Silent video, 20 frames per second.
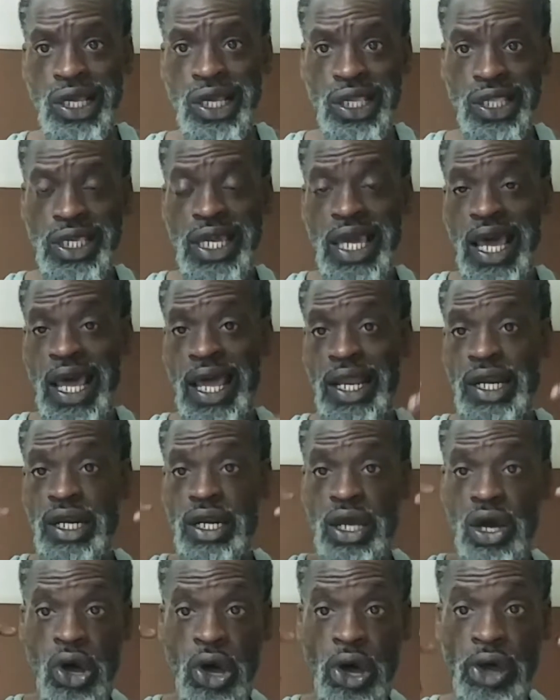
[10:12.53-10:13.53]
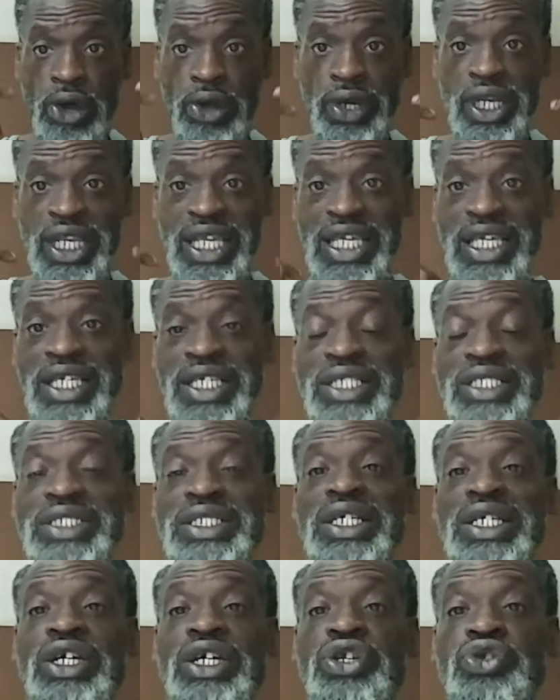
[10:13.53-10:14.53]
You got all
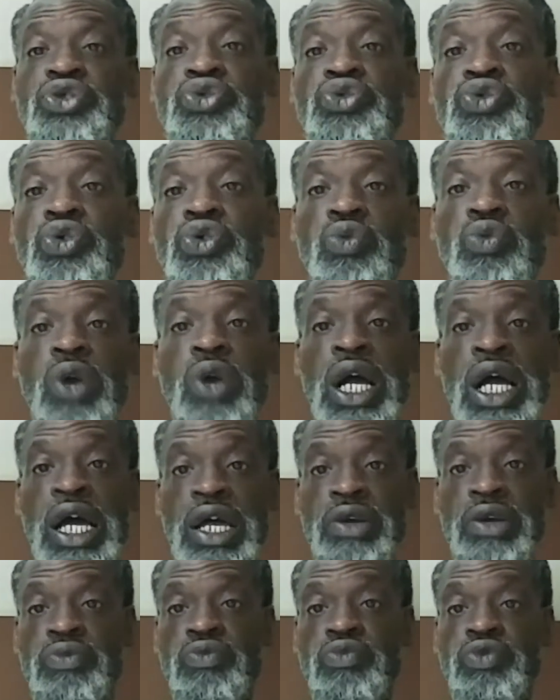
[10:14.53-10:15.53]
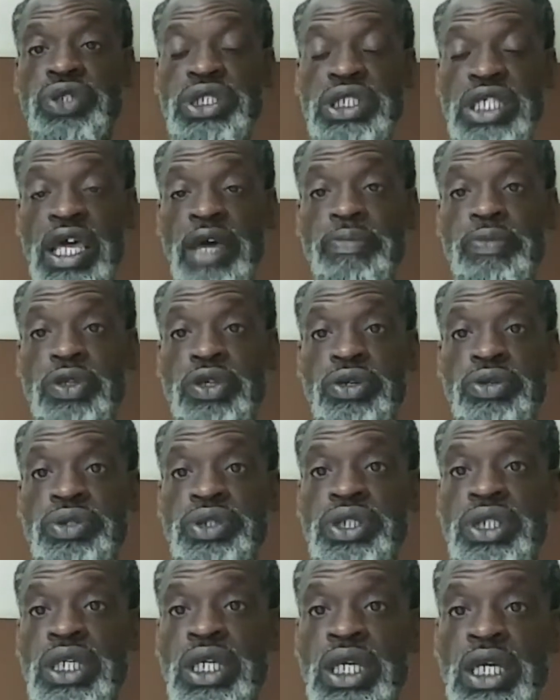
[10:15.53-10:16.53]
these neuron
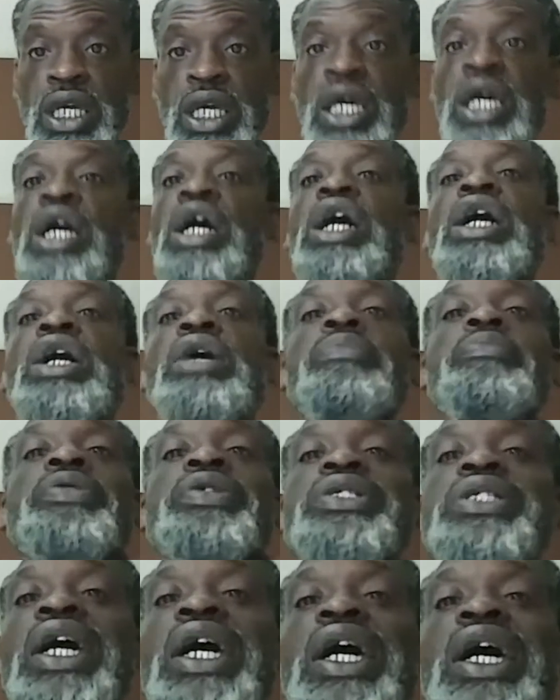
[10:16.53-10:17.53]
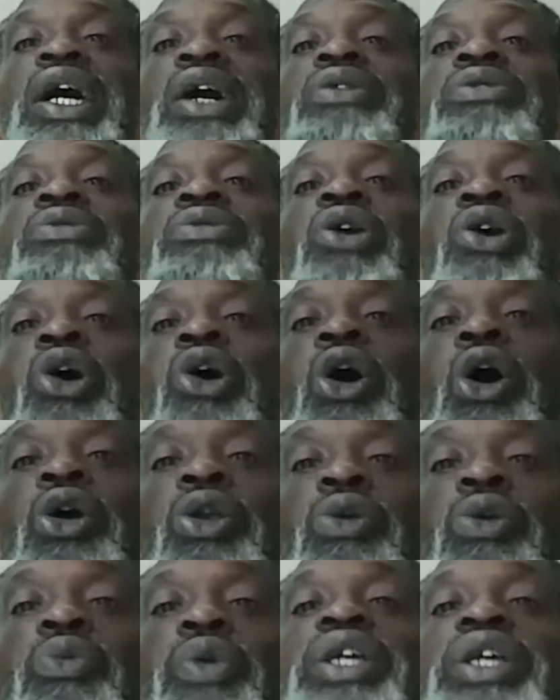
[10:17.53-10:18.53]
receptors up and down all
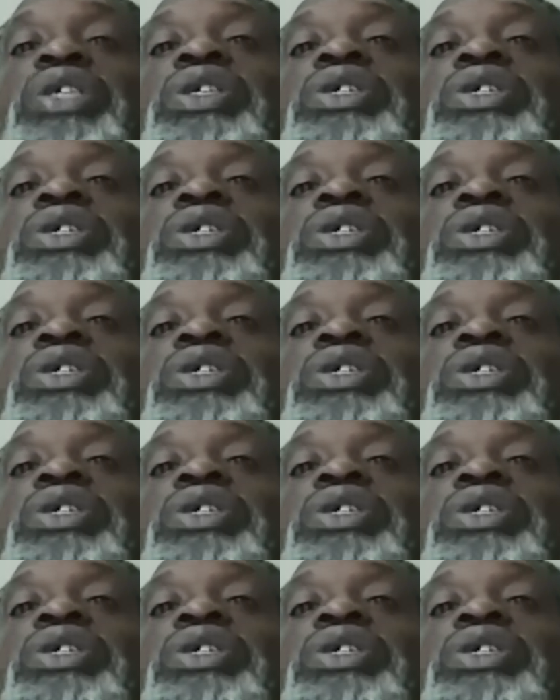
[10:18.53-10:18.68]
the way